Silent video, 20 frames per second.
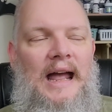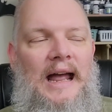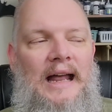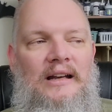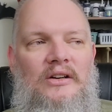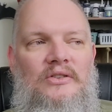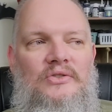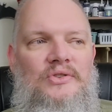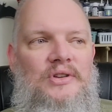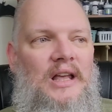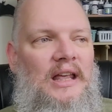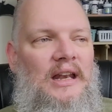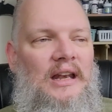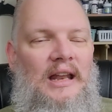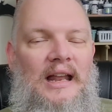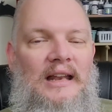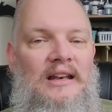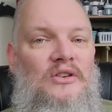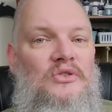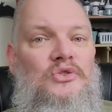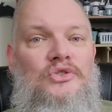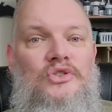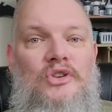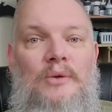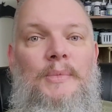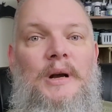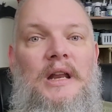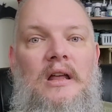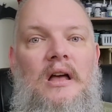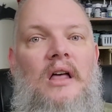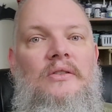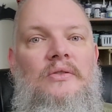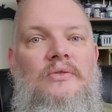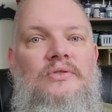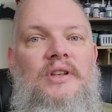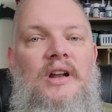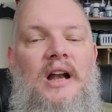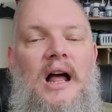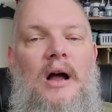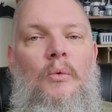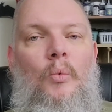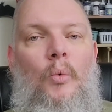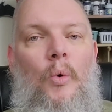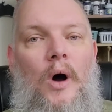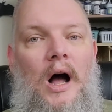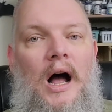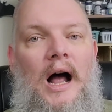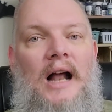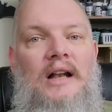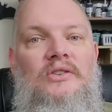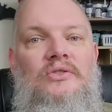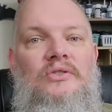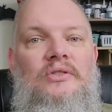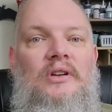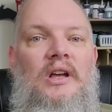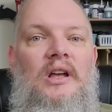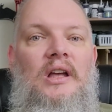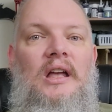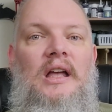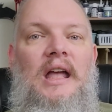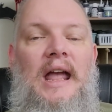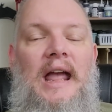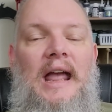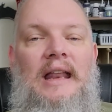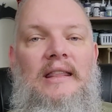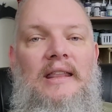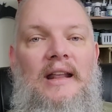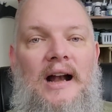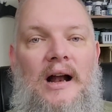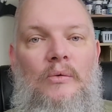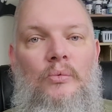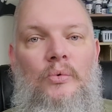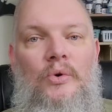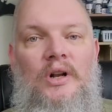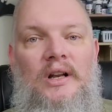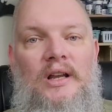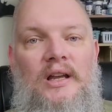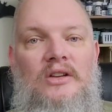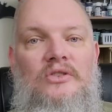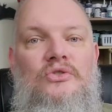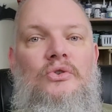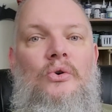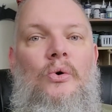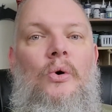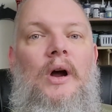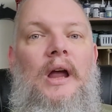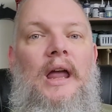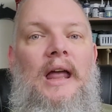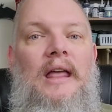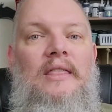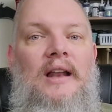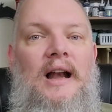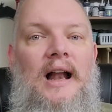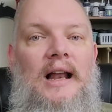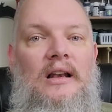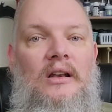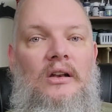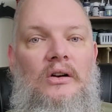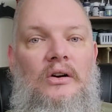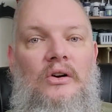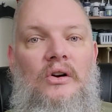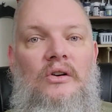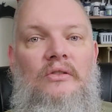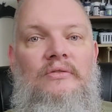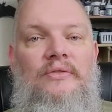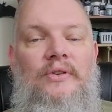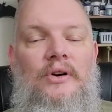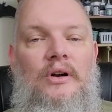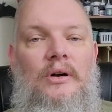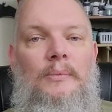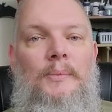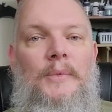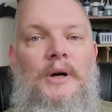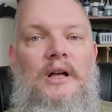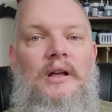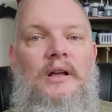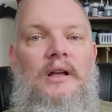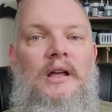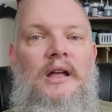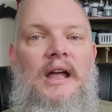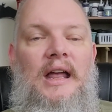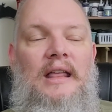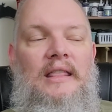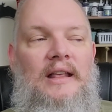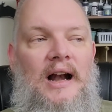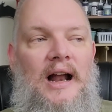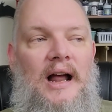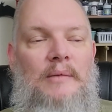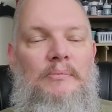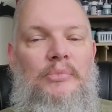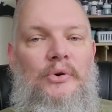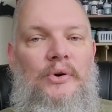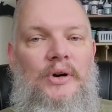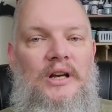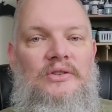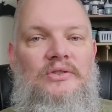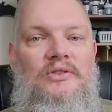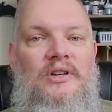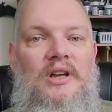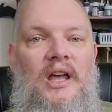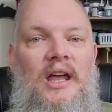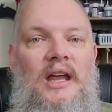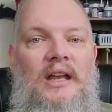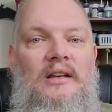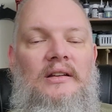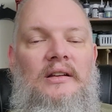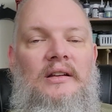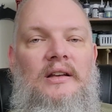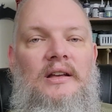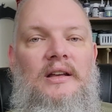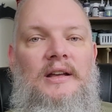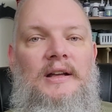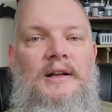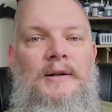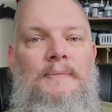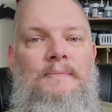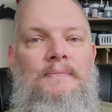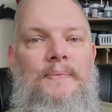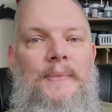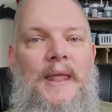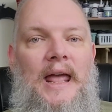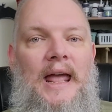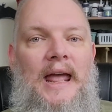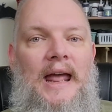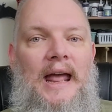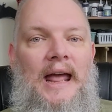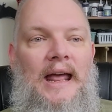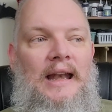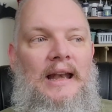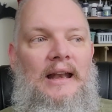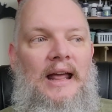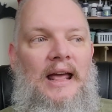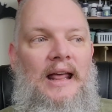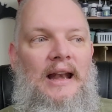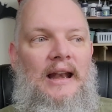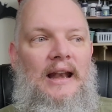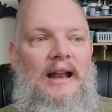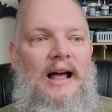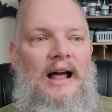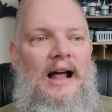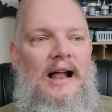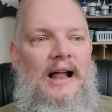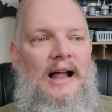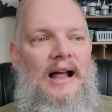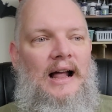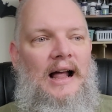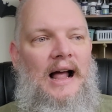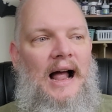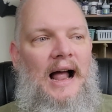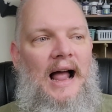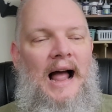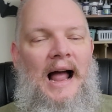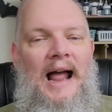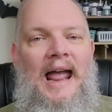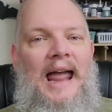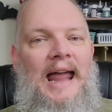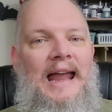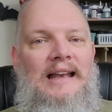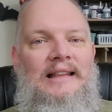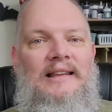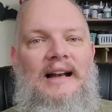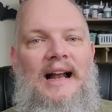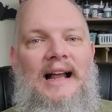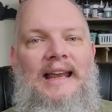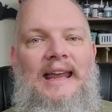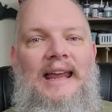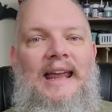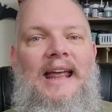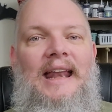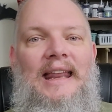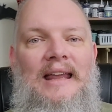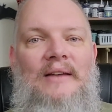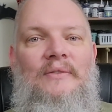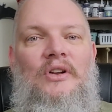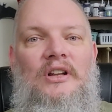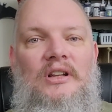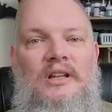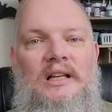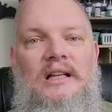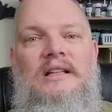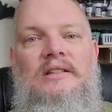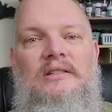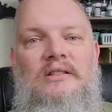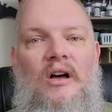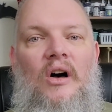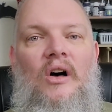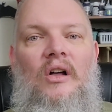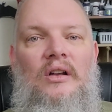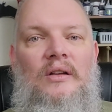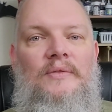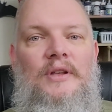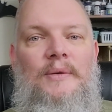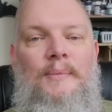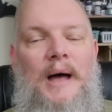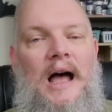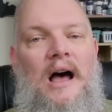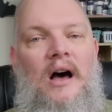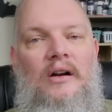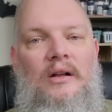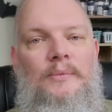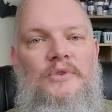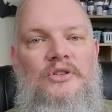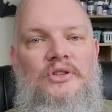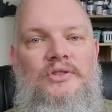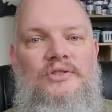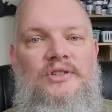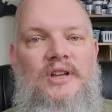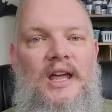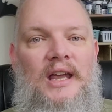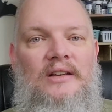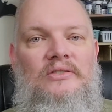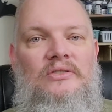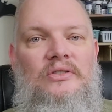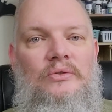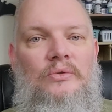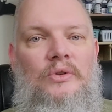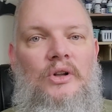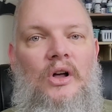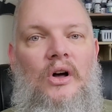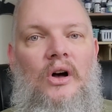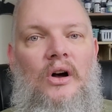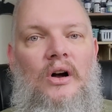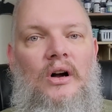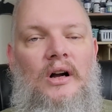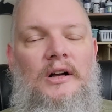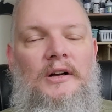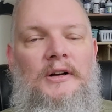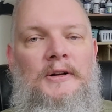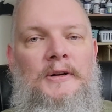and there's and, and there's so many others that I watch and that I really enjoy and that I learn from and that I appreciate. And and I, I, I hate that I can't even list all of them out. It would just take too long.